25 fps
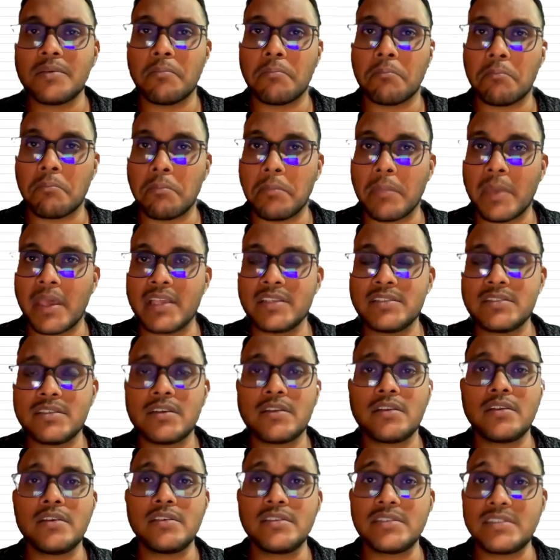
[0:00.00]

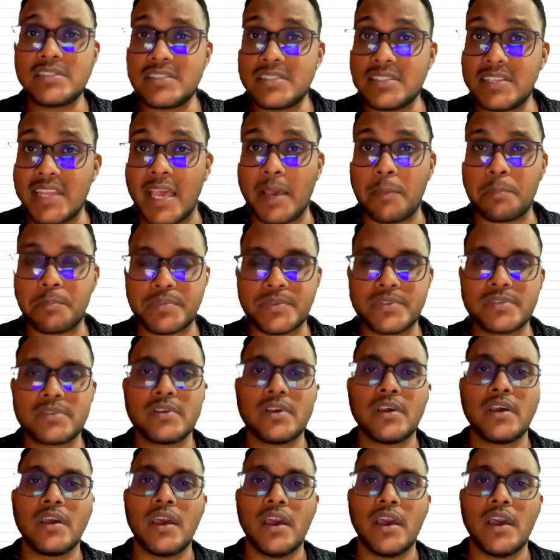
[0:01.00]
major steps